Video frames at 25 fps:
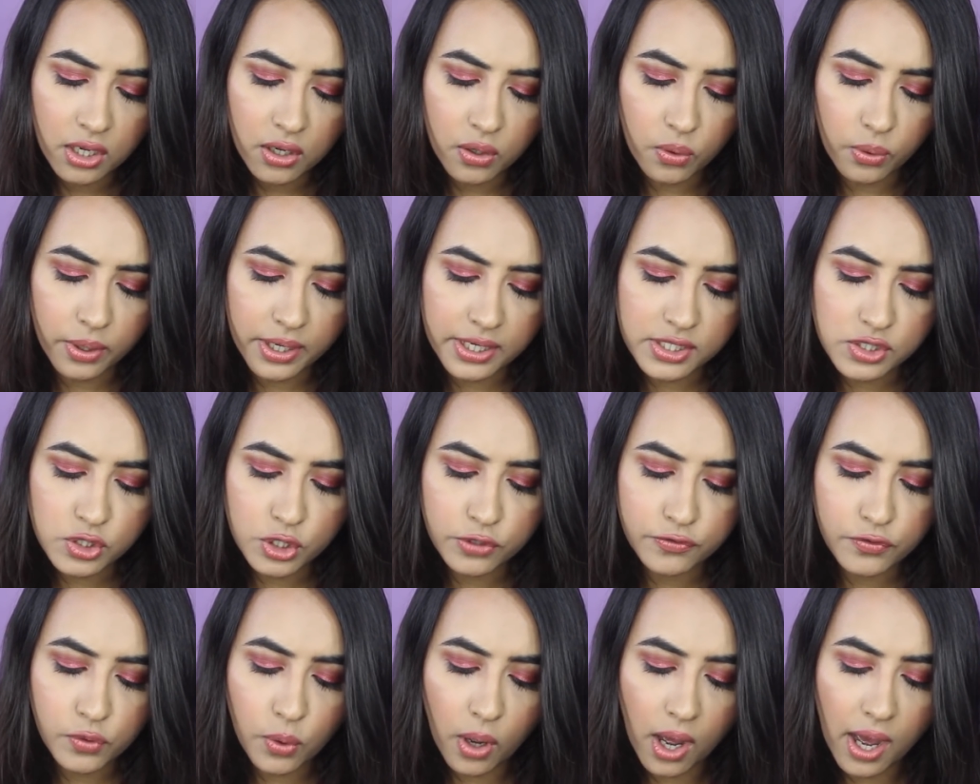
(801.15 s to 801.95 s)
Okay, so
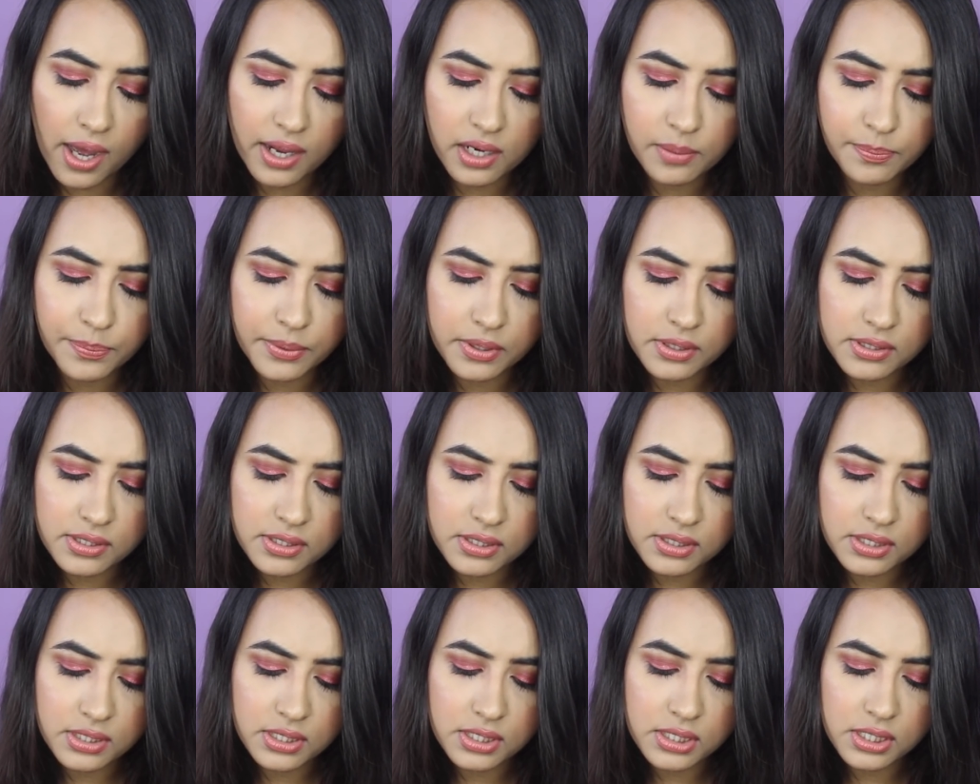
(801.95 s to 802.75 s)
if you are a
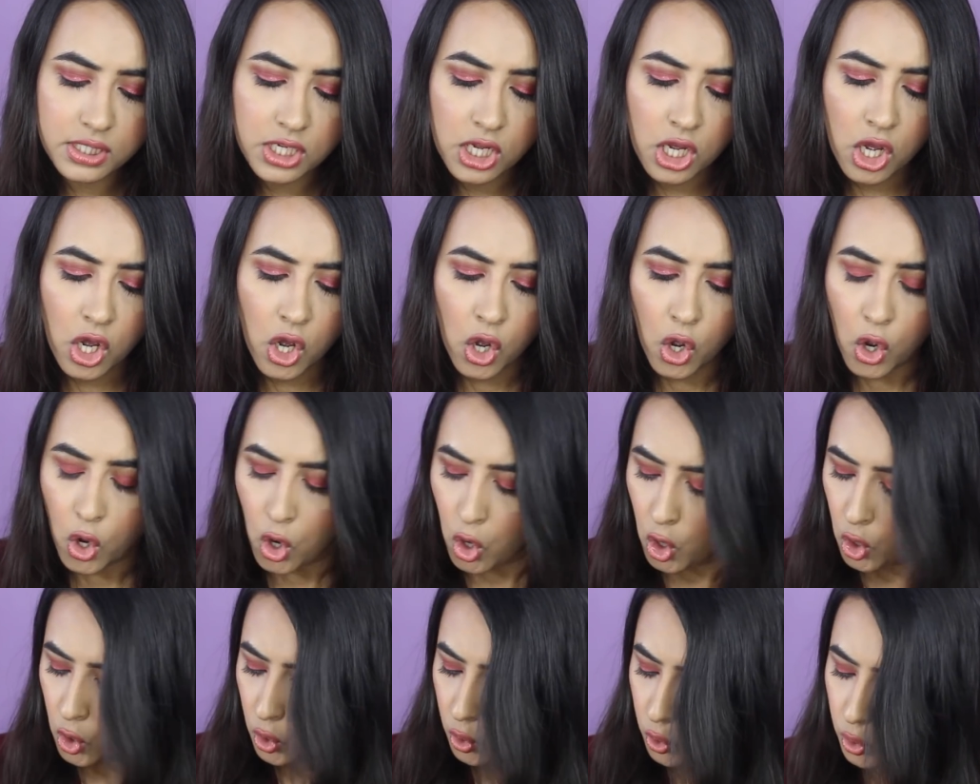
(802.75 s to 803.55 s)
person
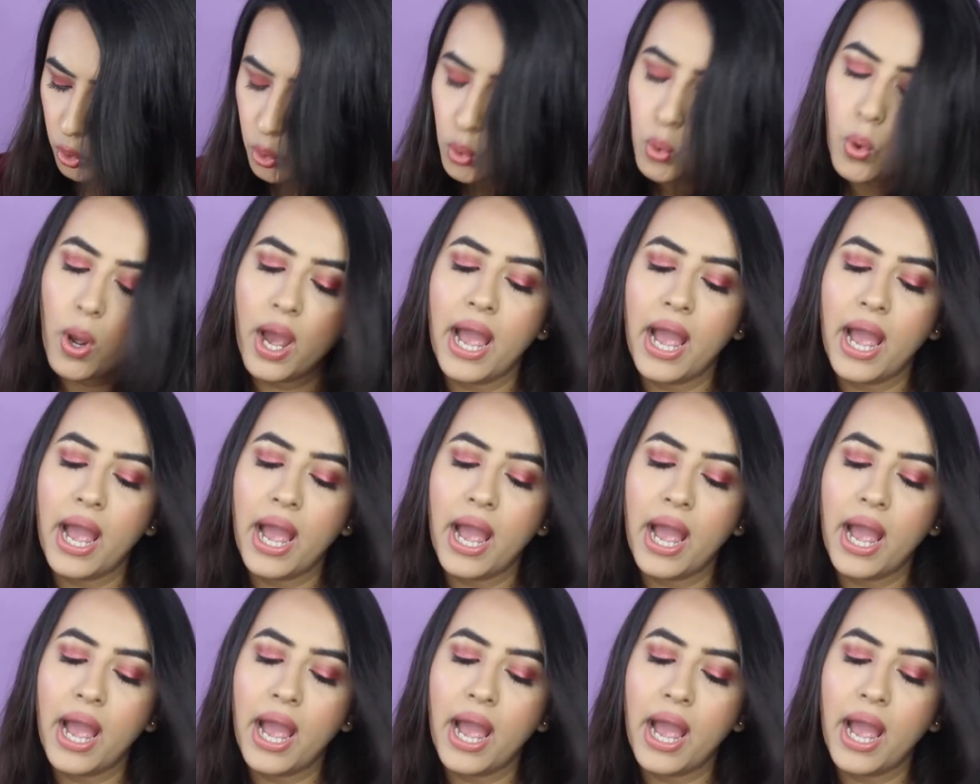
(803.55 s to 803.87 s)
who